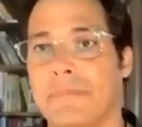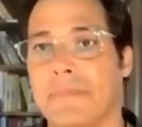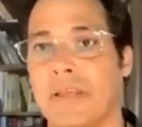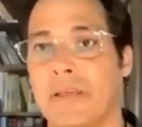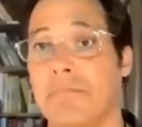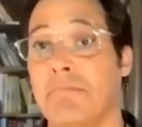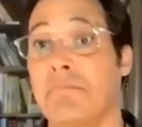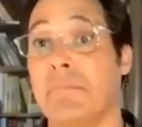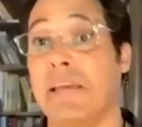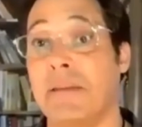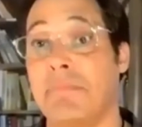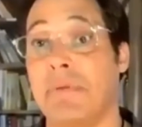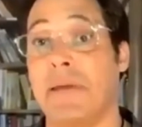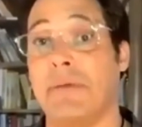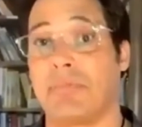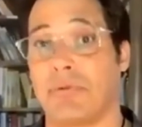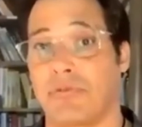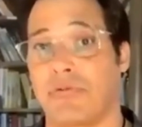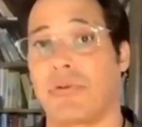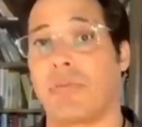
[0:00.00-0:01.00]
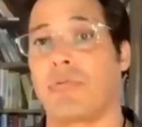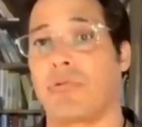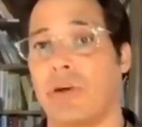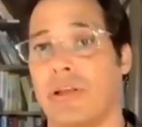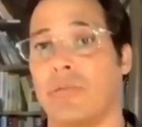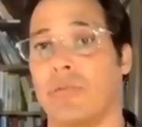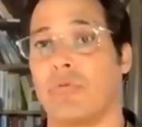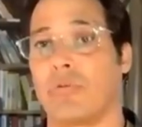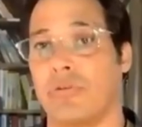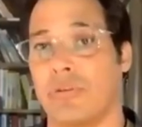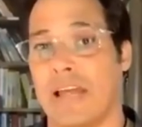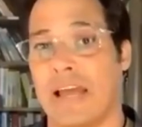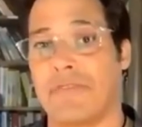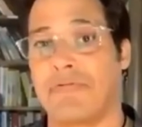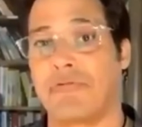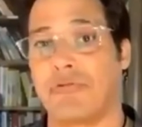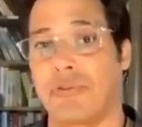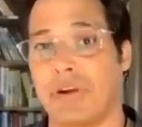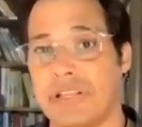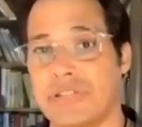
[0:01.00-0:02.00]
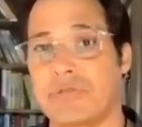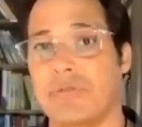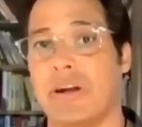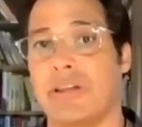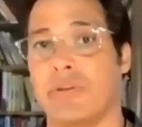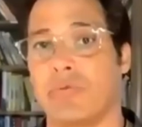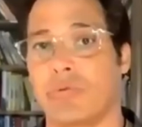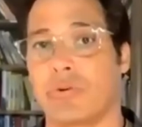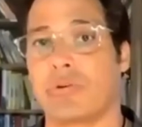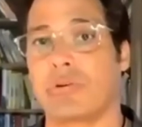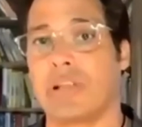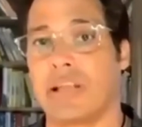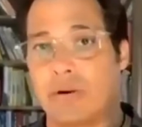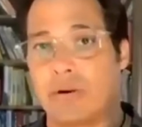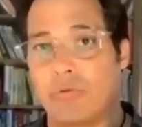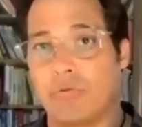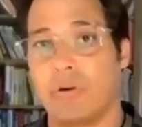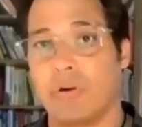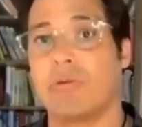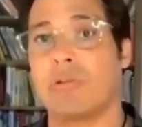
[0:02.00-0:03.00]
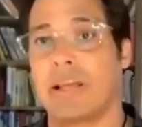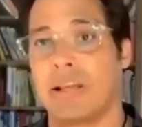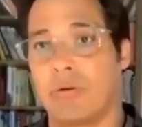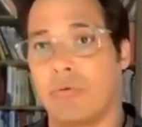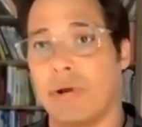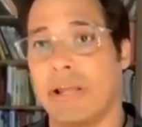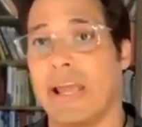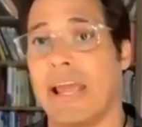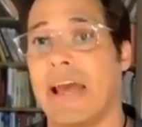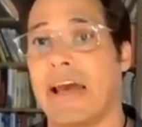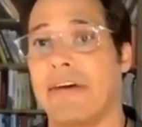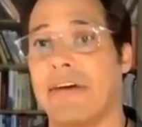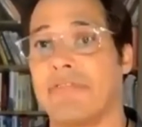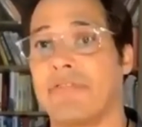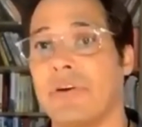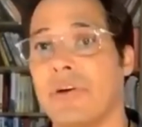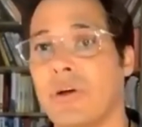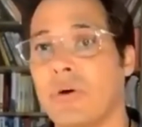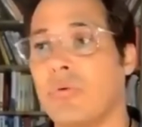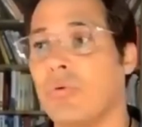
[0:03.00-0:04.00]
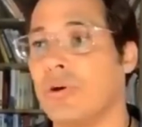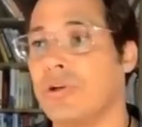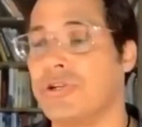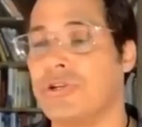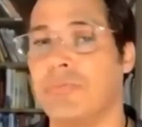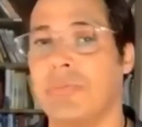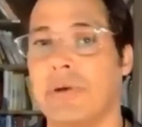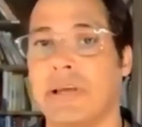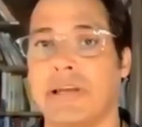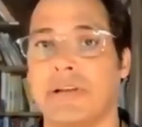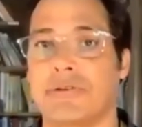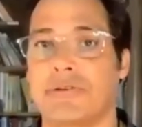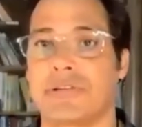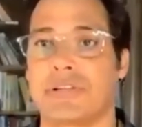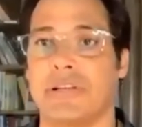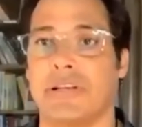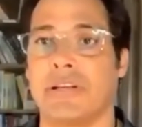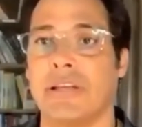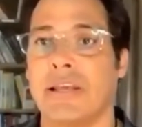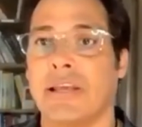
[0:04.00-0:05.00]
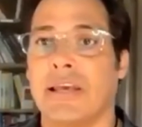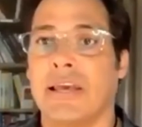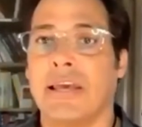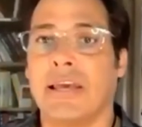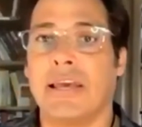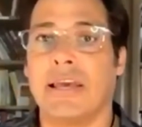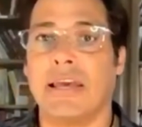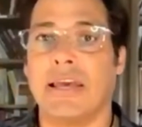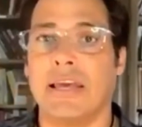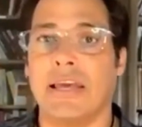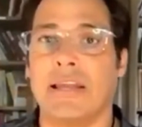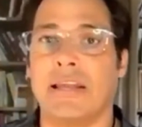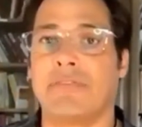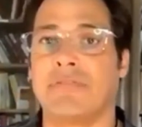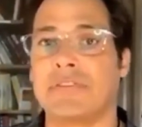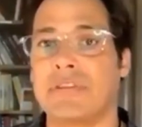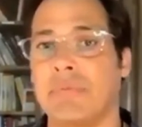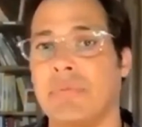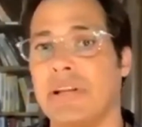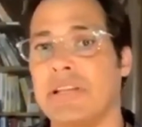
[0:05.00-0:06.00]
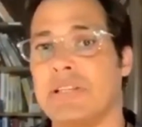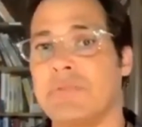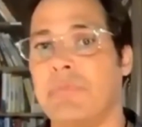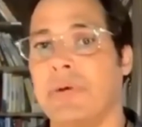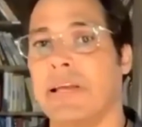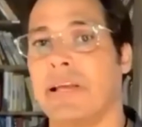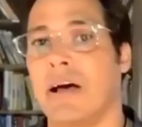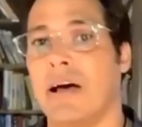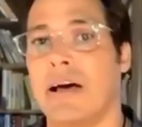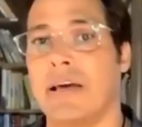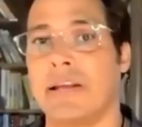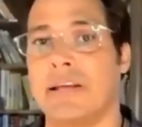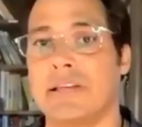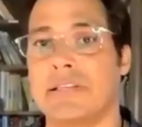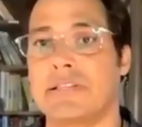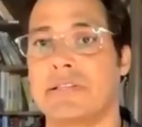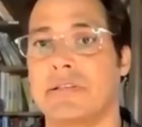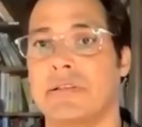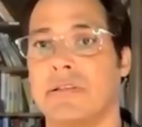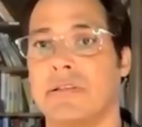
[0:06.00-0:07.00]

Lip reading: and meet people from around the world and have friends around the world like we have, would you be interested? And if somebody's being honest,